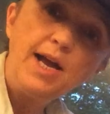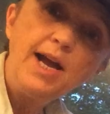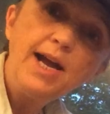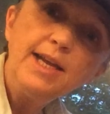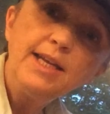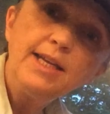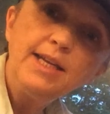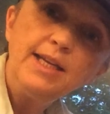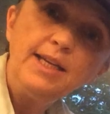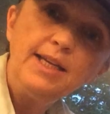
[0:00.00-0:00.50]

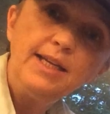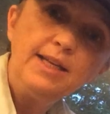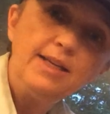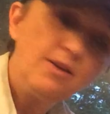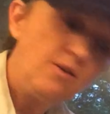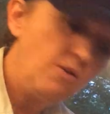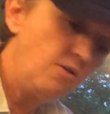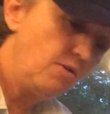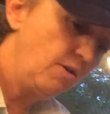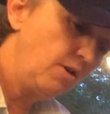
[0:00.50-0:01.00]
hiking
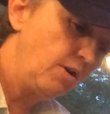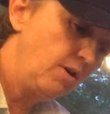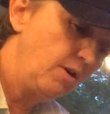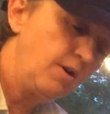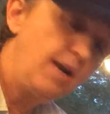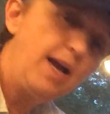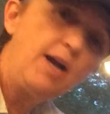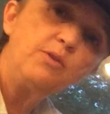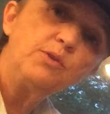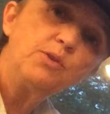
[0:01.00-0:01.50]

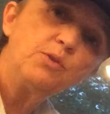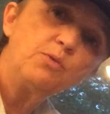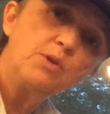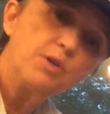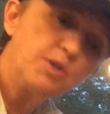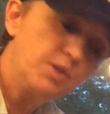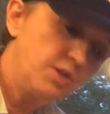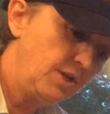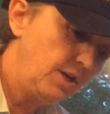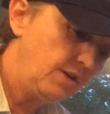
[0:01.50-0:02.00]
or
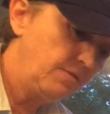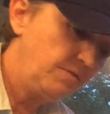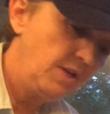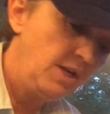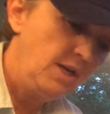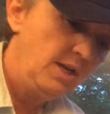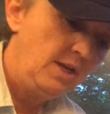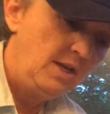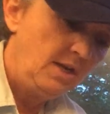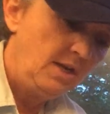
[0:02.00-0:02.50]
outdoor stuff.